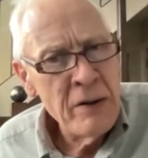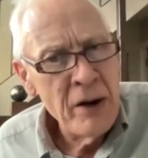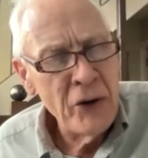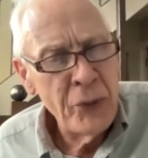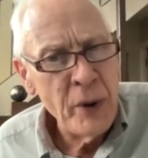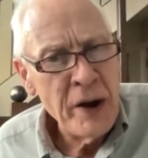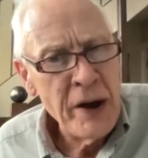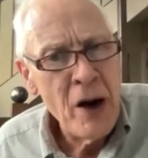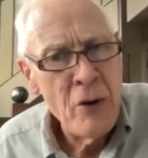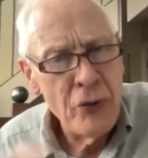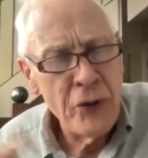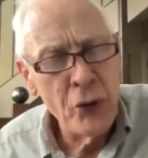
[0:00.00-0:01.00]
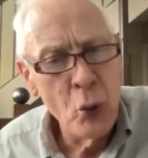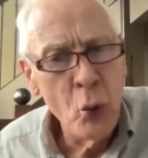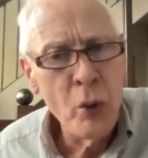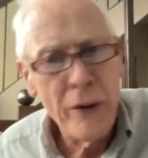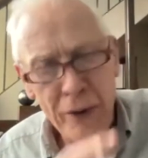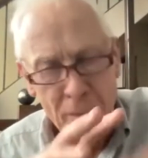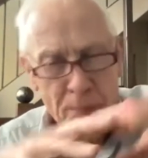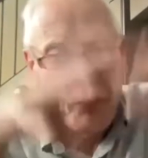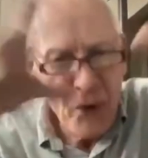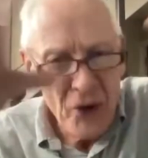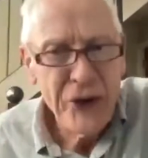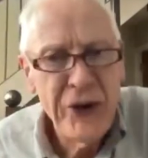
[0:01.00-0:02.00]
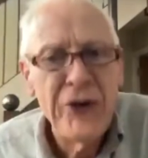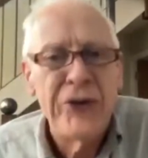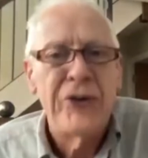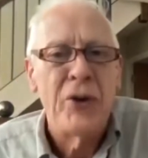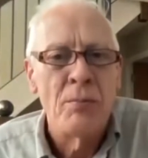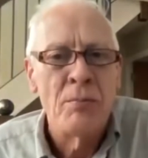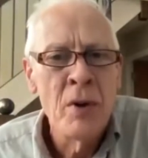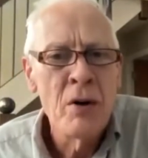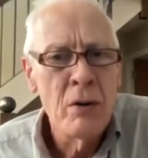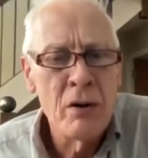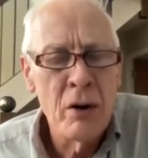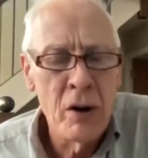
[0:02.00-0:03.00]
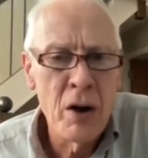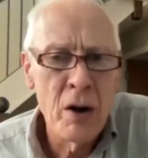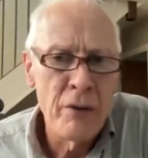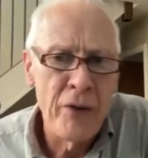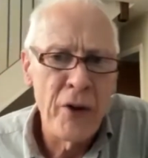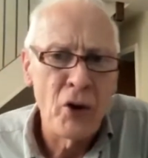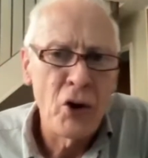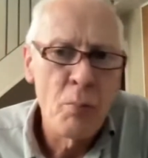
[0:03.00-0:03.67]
as we go through all of the system that